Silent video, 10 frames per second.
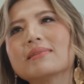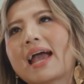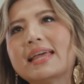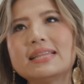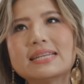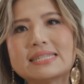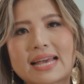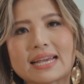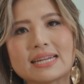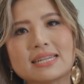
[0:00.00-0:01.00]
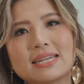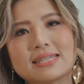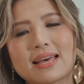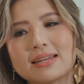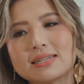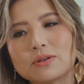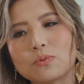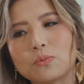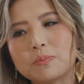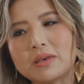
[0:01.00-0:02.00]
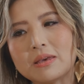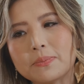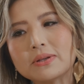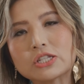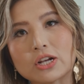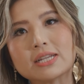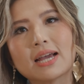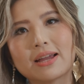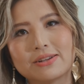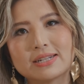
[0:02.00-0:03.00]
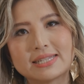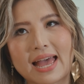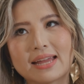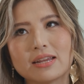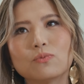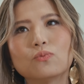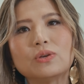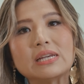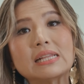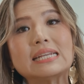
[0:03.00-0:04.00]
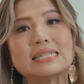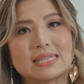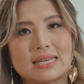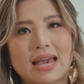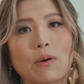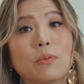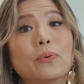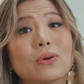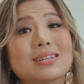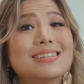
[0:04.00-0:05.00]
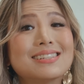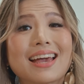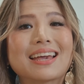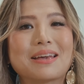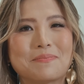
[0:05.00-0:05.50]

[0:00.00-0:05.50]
I think the second is that people start to understand and really see how important tech can